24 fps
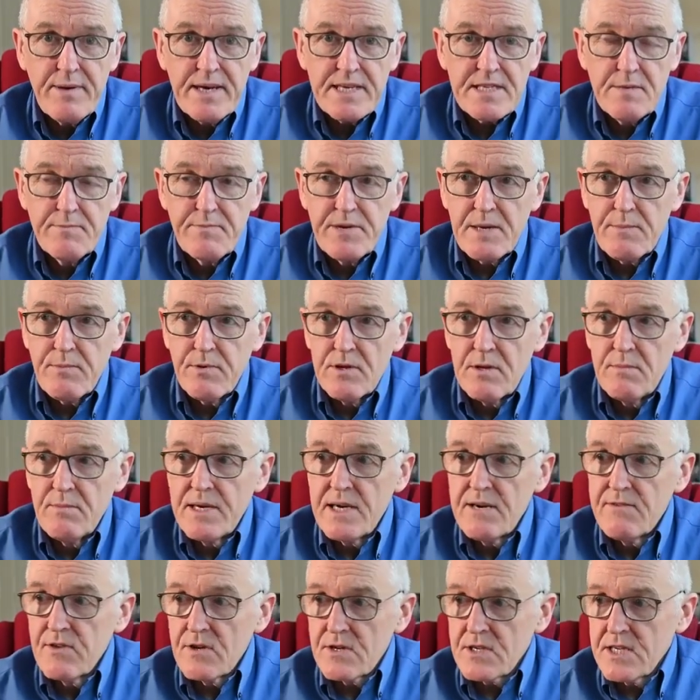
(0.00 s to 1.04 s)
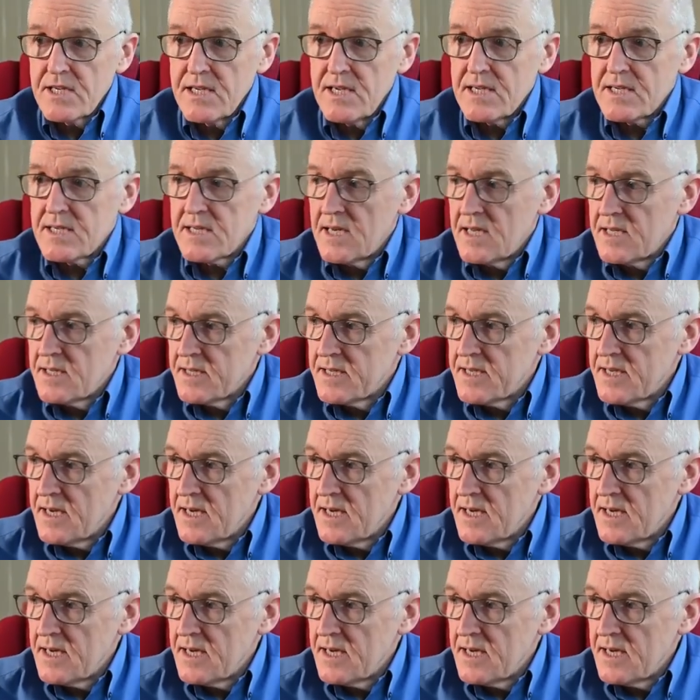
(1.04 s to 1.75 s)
better people than me have looked at it, and